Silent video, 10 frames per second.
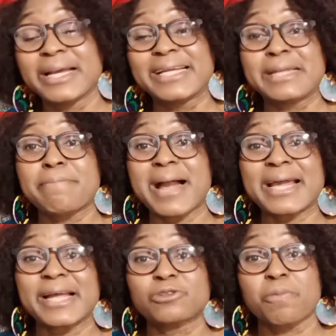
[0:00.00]
in the
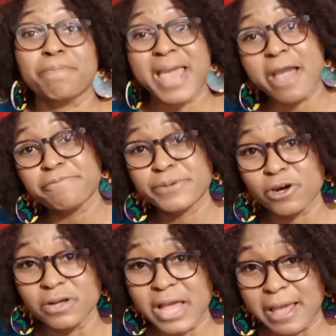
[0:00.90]
market to
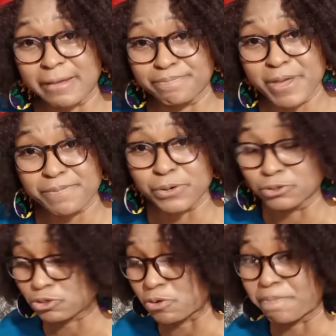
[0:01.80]
help
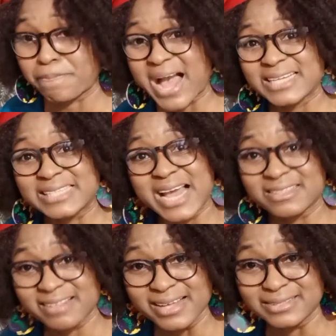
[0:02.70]
people to pack their
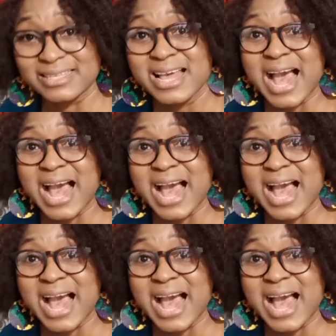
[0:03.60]
things.